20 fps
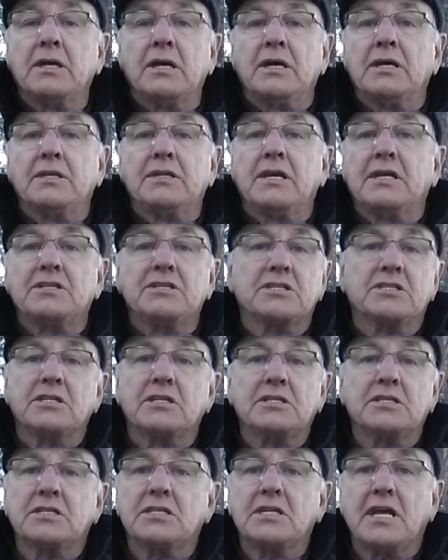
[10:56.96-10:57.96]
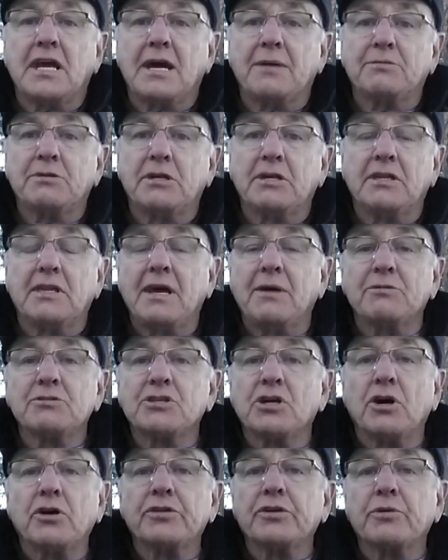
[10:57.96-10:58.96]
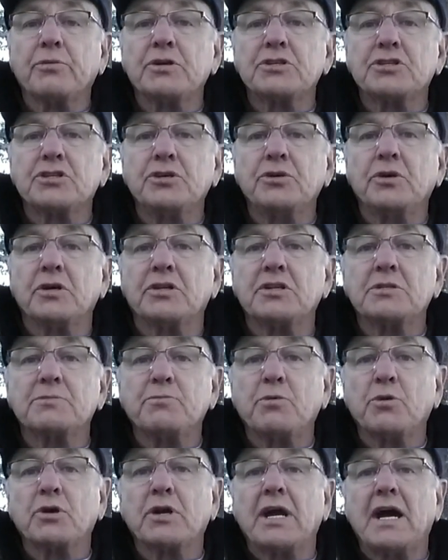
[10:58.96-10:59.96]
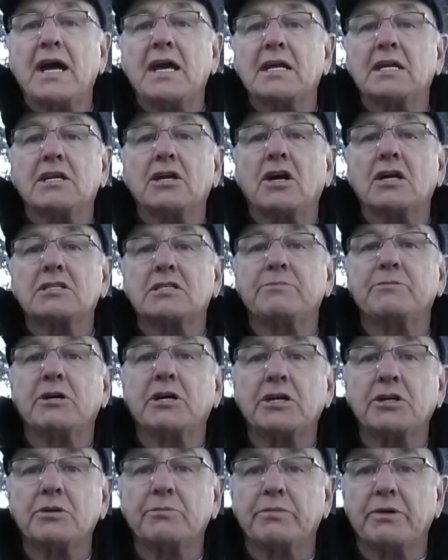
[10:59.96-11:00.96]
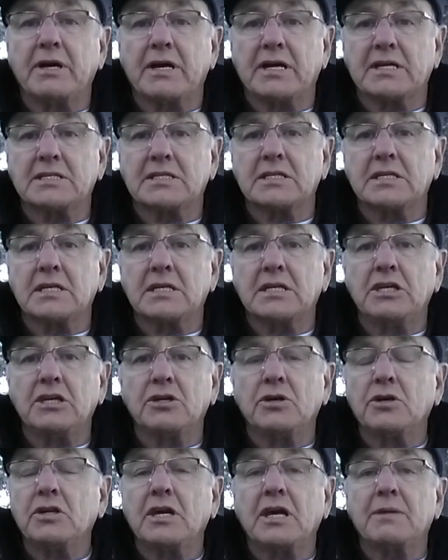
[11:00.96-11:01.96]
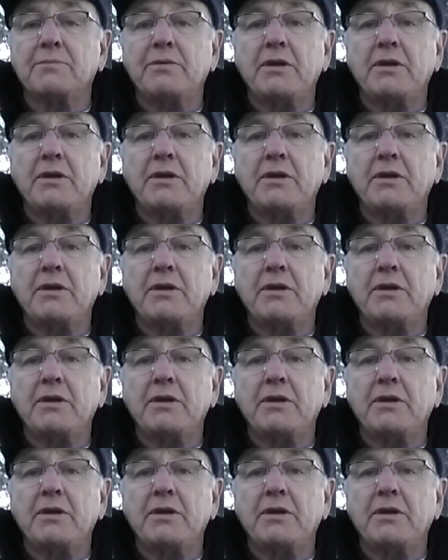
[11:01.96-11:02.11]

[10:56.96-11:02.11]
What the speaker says: that just unsnapped. And that was all there was to it. This poor guy, it cost him $100. You got to